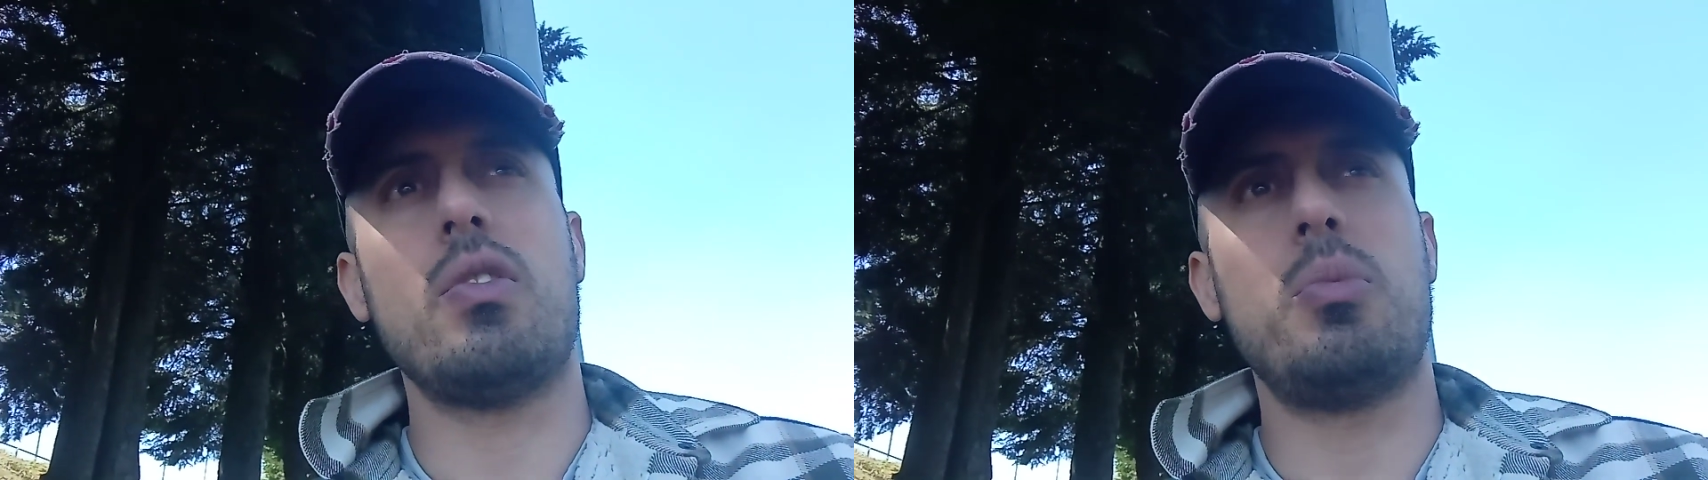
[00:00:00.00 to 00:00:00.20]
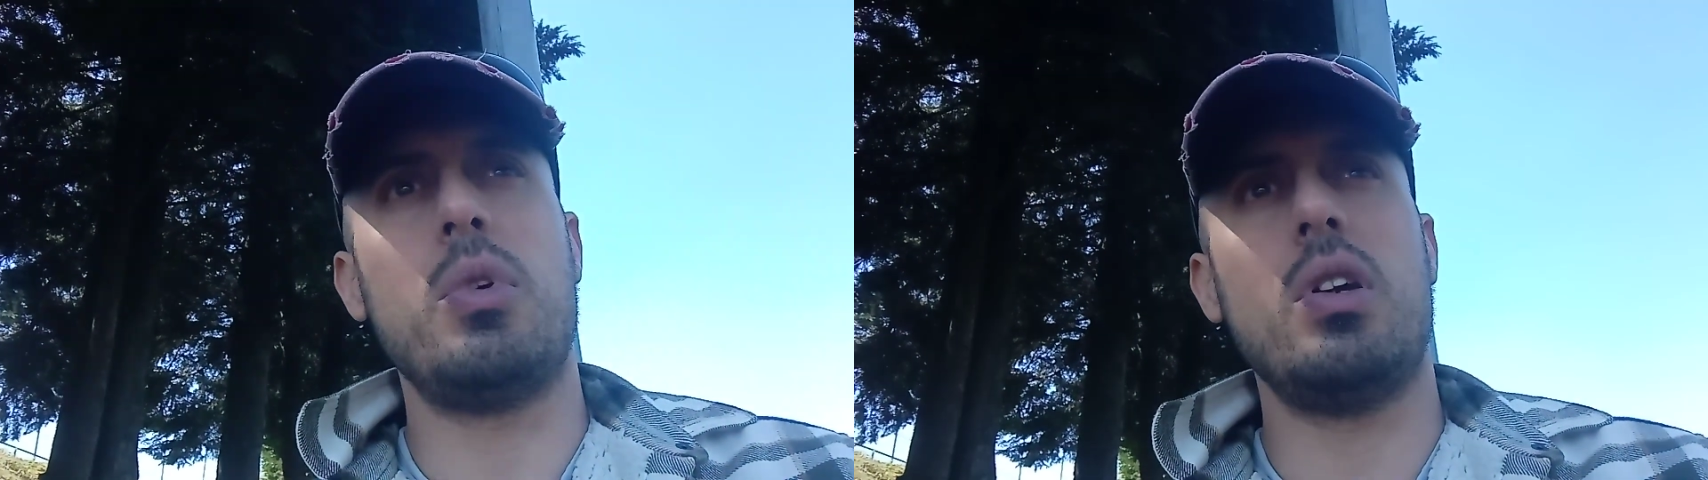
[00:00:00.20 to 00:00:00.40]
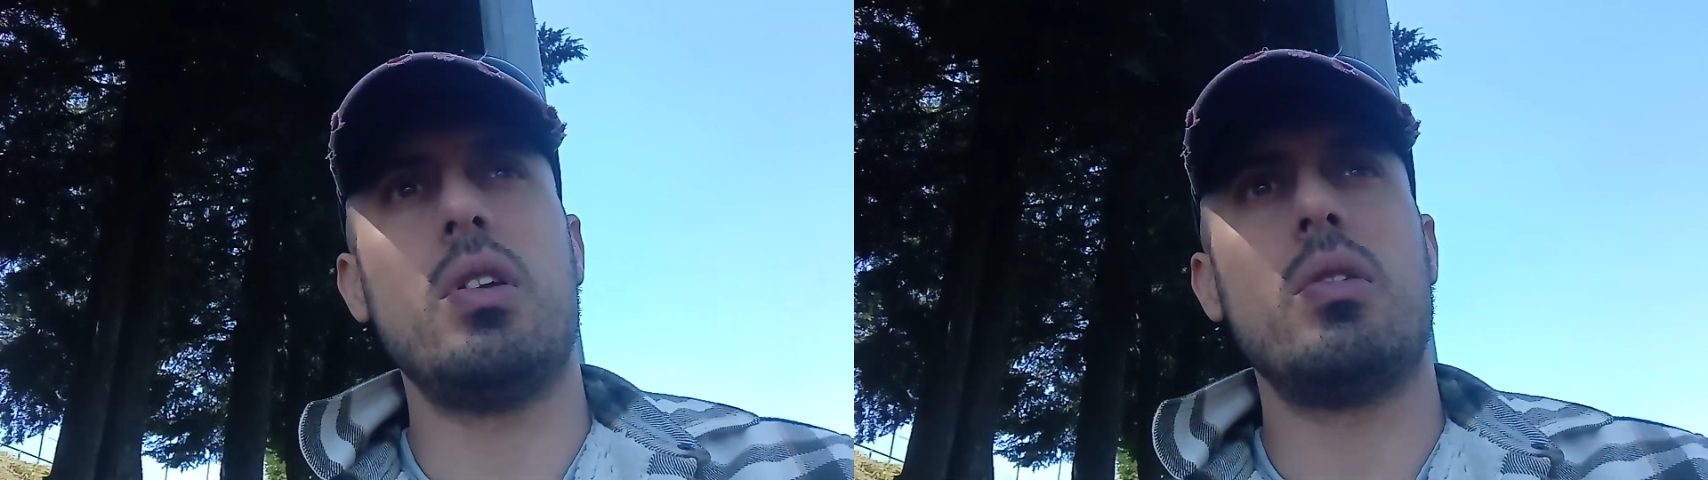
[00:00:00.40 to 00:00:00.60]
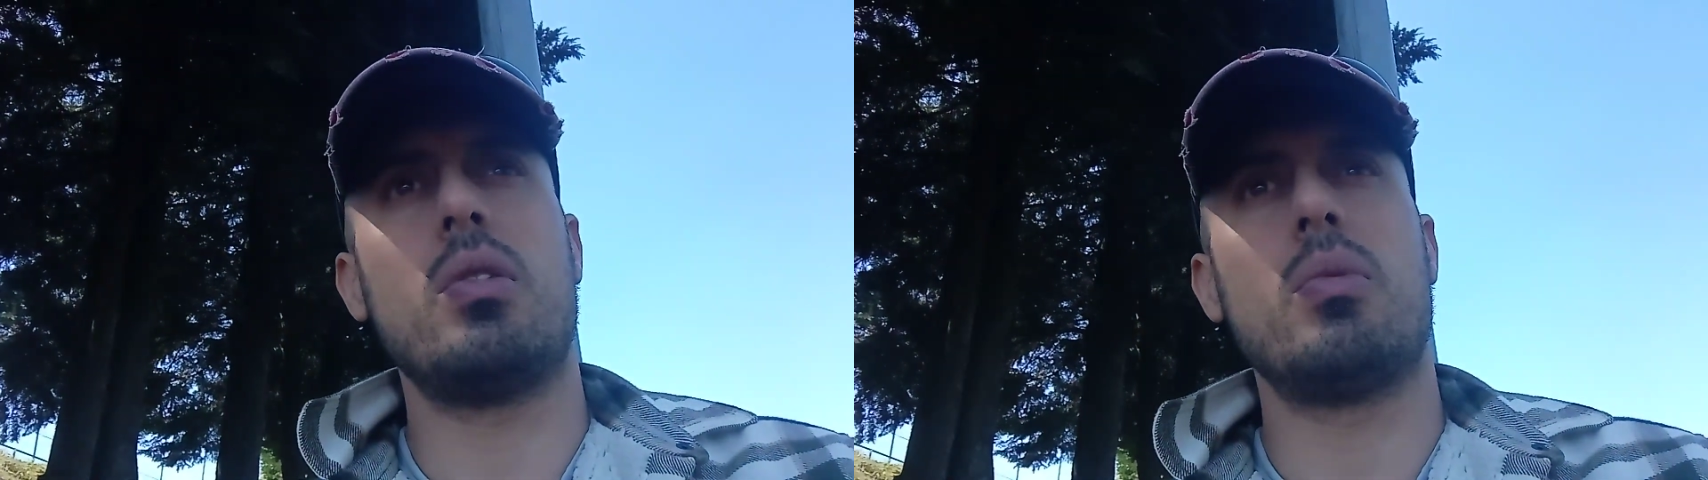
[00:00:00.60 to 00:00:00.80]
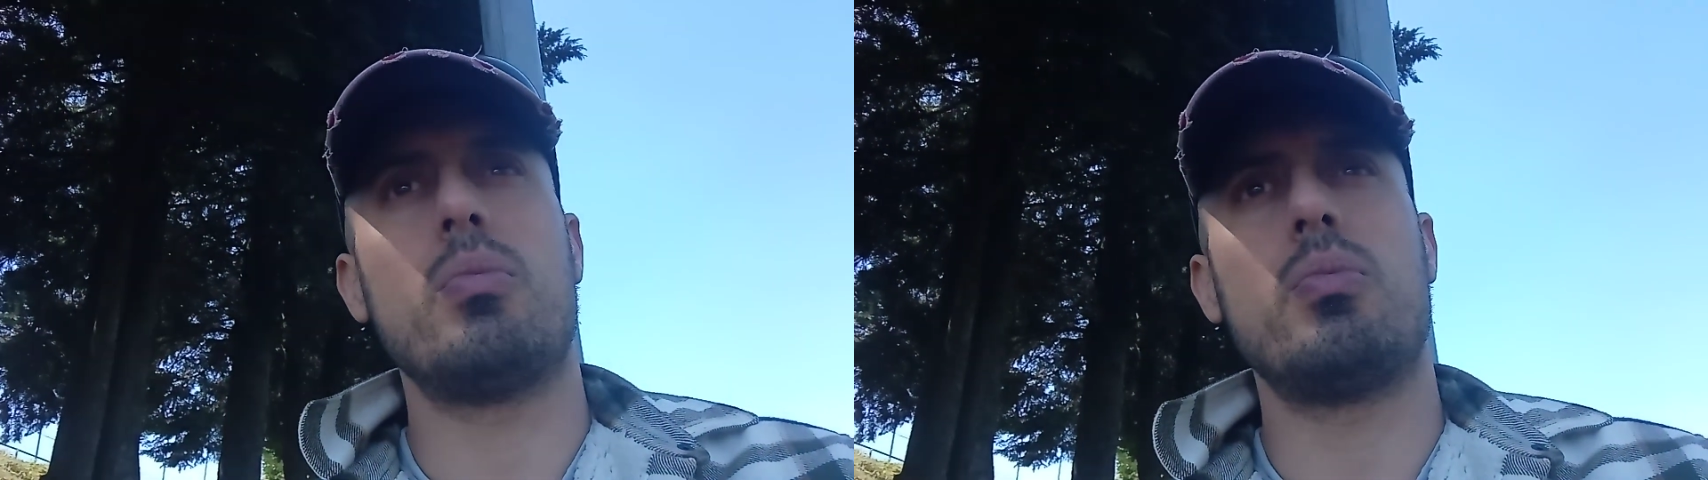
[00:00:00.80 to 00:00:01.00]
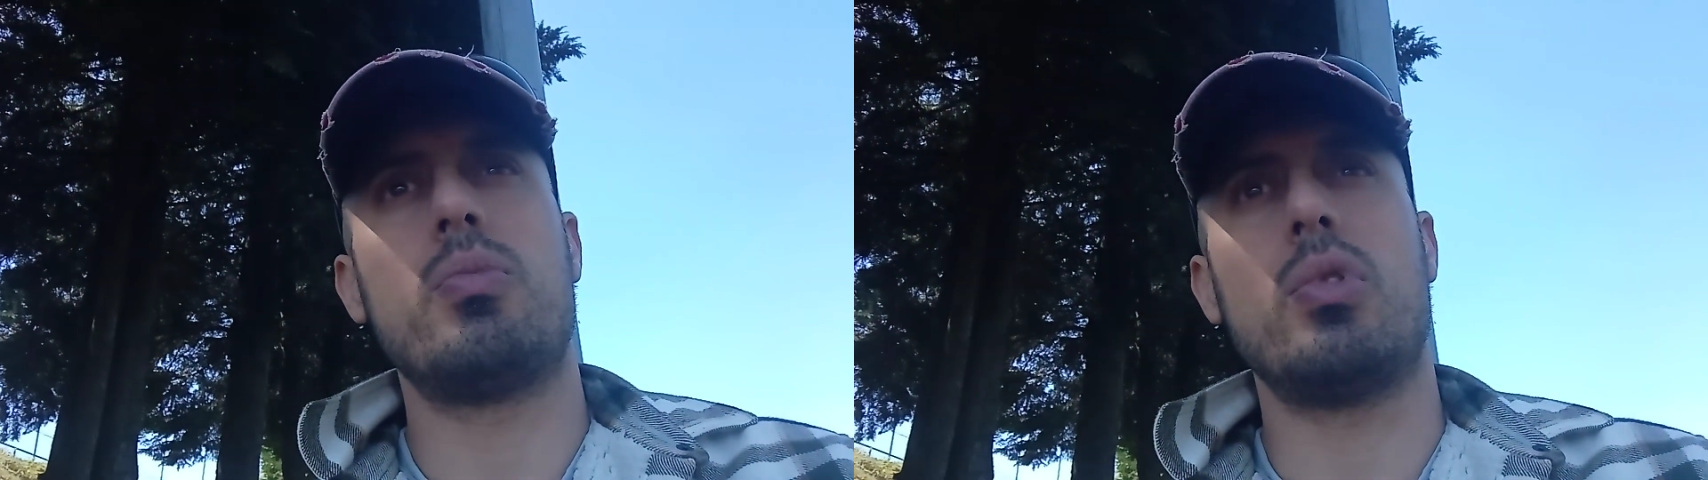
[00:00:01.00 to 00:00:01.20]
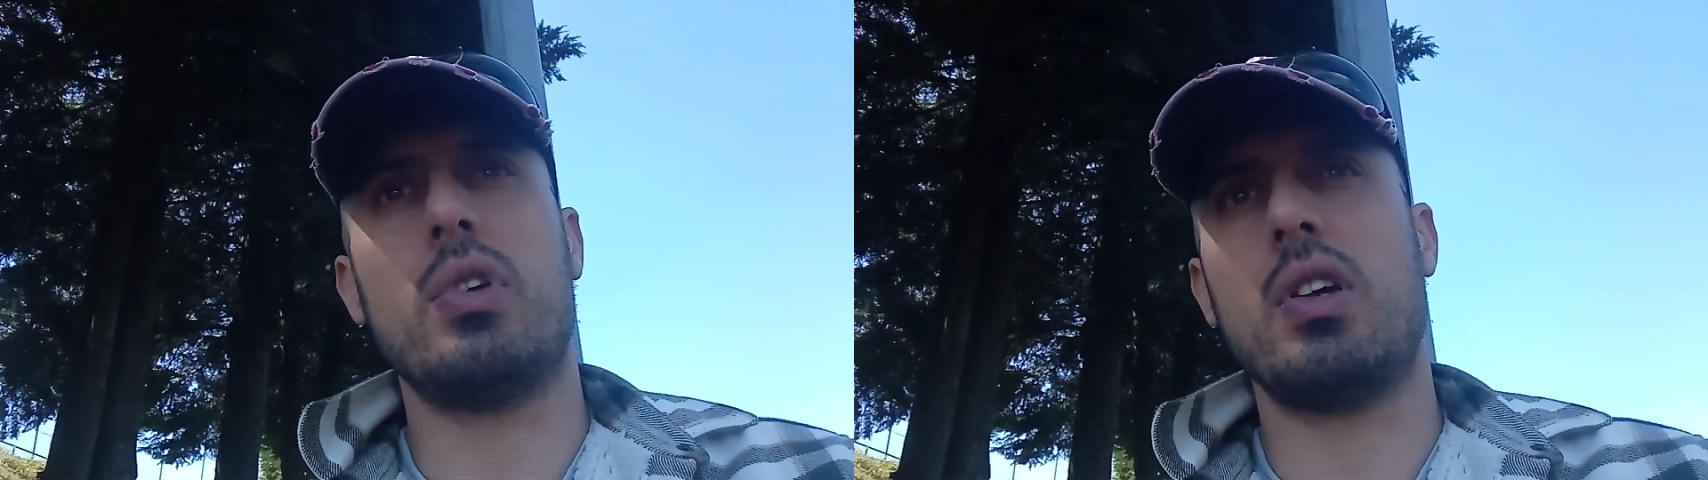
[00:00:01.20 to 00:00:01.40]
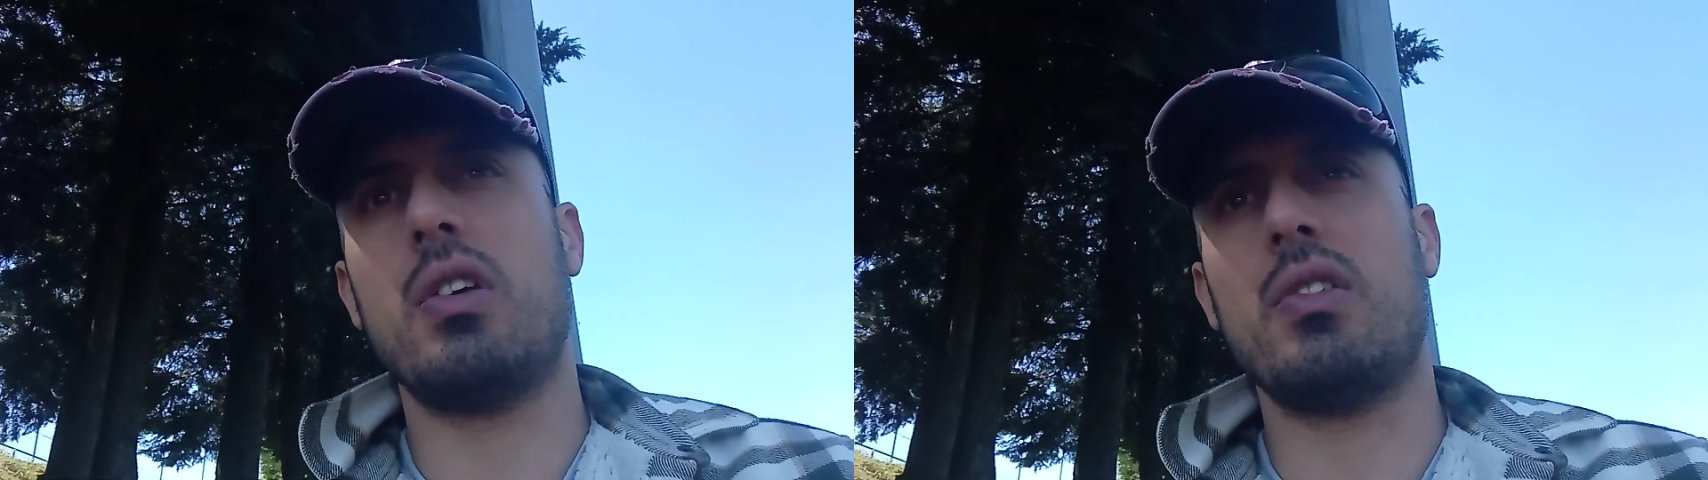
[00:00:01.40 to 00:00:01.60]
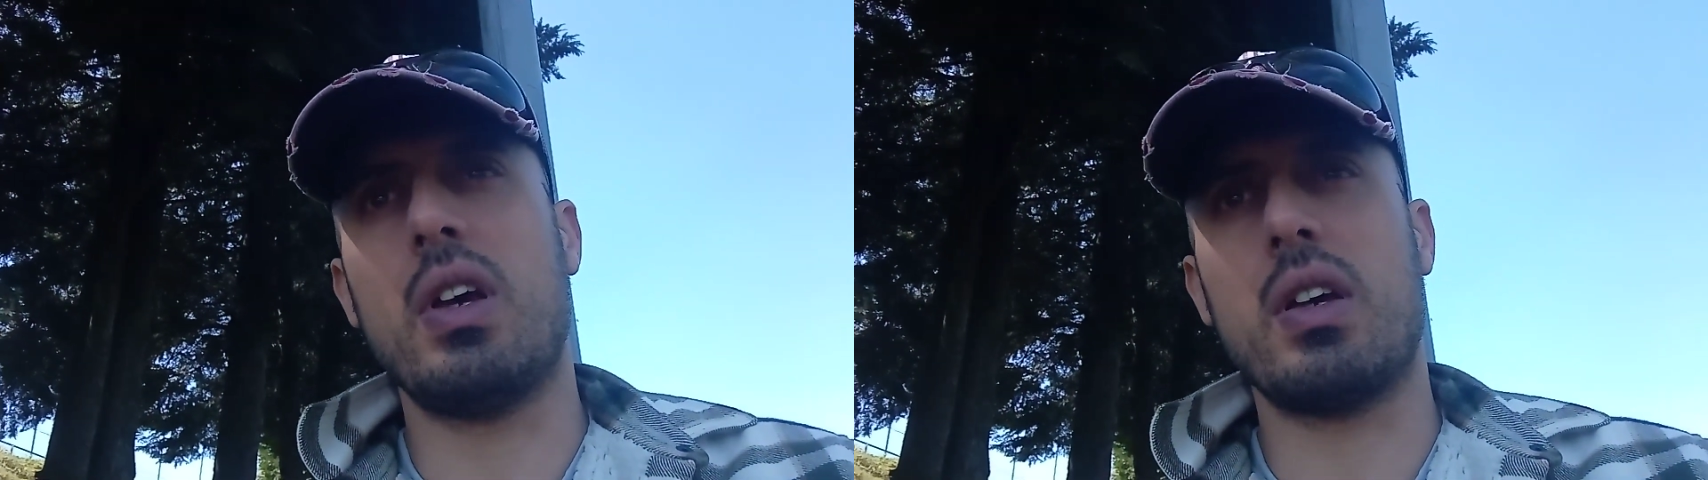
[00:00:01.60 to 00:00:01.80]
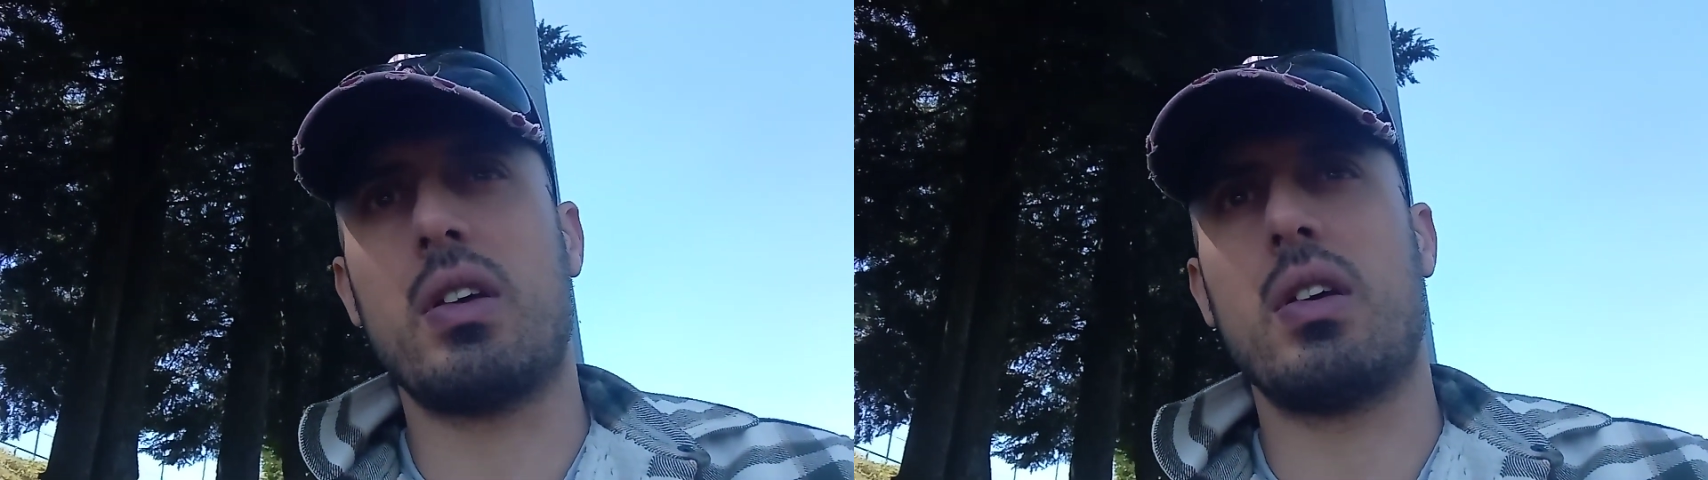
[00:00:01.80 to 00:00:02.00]
been pulling his
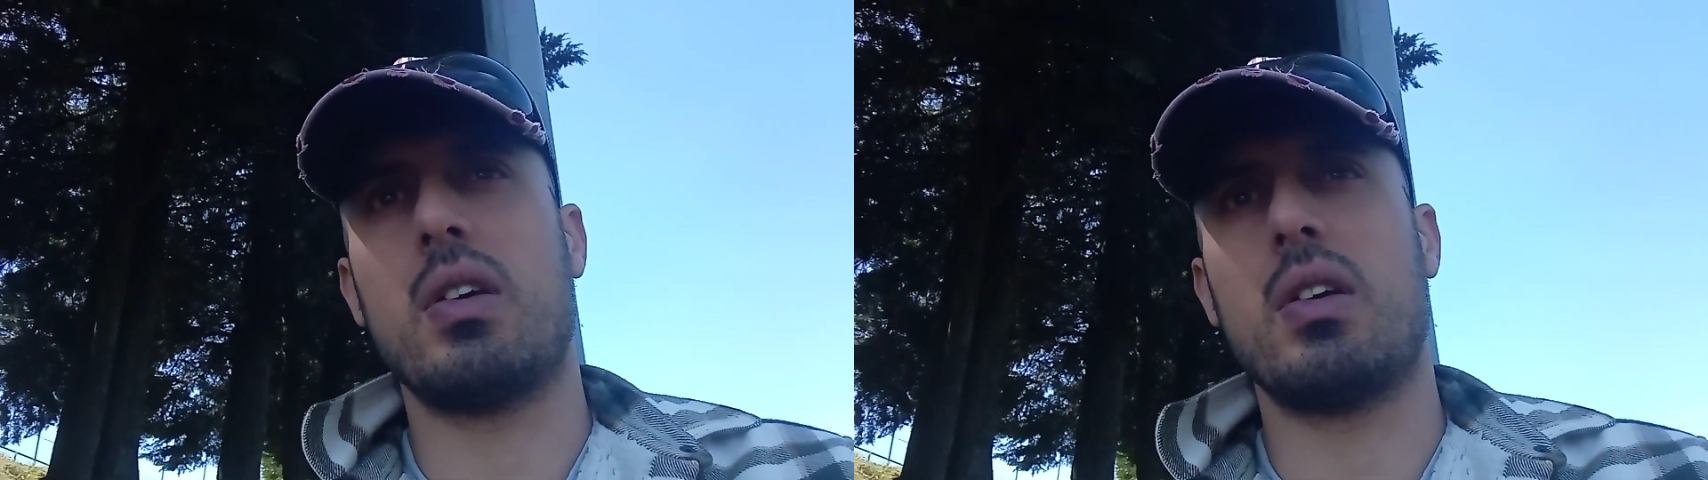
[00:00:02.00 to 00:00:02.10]
leg.